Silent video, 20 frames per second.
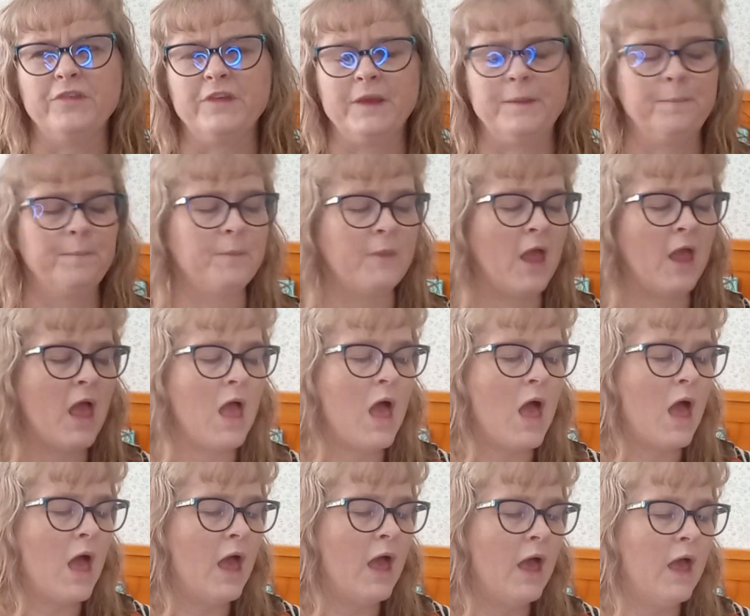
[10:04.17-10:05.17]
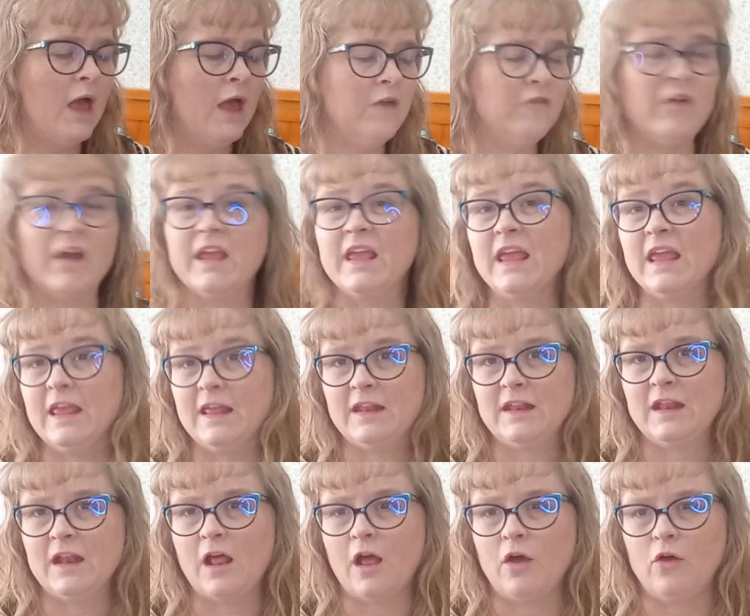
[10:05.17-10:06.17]
We'll see. If I can get
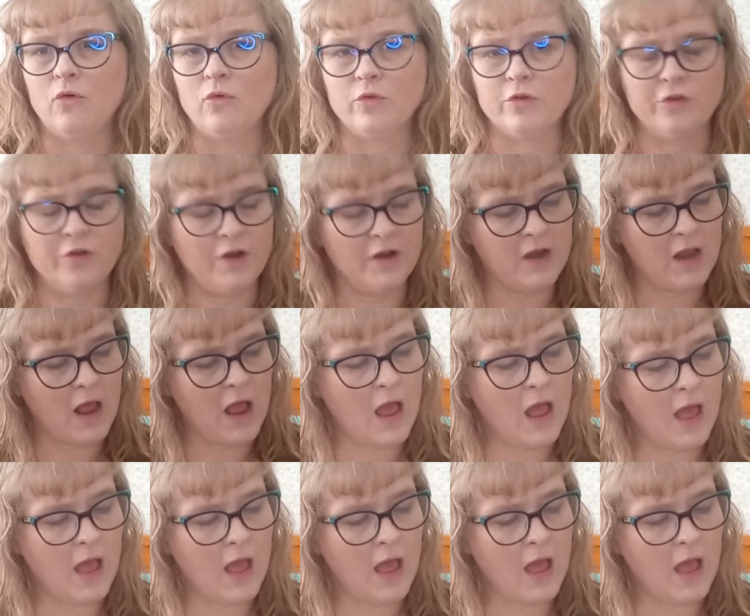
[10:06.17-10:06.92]
it, I'll order it.